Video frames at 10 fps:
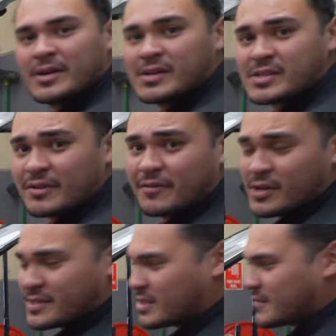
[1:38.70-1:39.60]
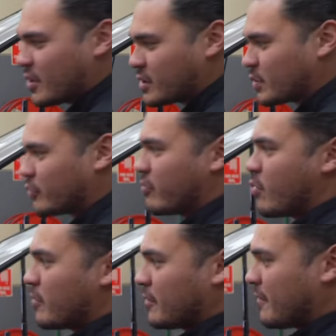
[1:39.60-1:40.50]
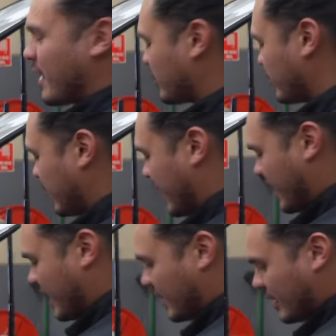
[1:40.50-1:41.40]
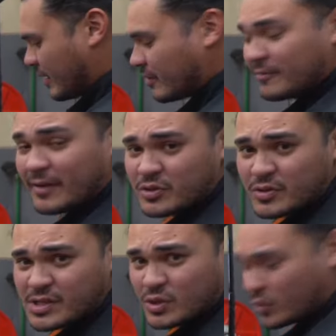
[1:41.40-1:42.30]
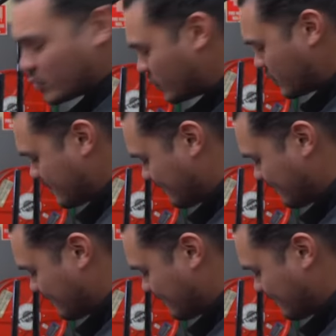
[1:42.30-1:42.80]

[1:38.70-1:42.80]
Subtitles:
So first things first, we've got to remove the factory snorkel.